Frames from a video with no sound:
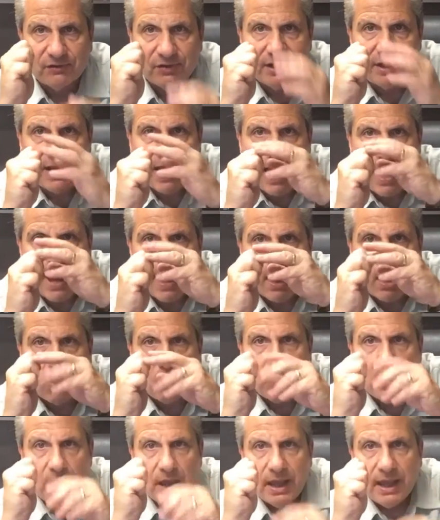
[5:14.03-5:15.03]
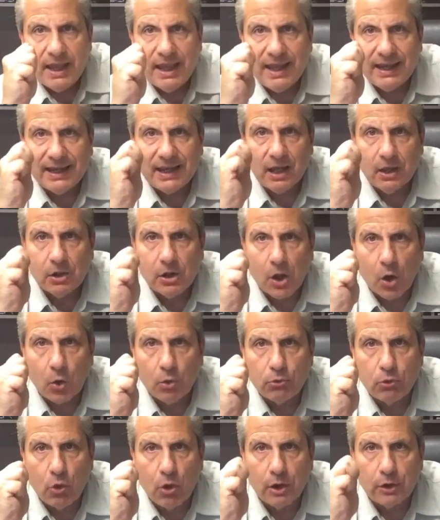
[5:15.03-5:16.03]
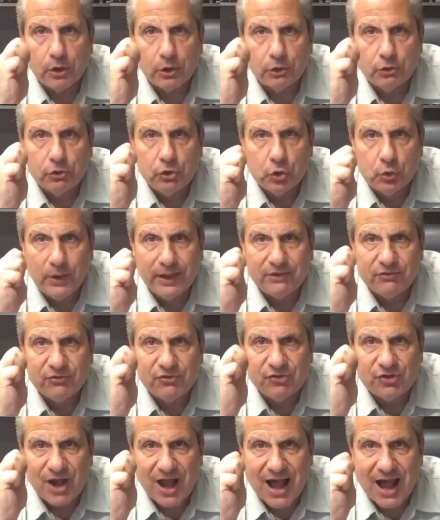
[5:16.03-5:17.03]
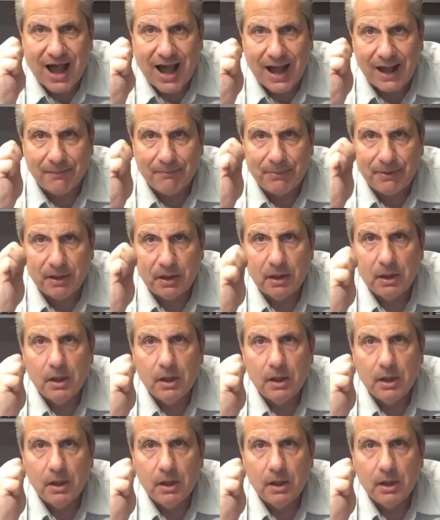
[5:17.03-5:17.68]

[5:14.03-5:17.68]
And now it can no longer do its job,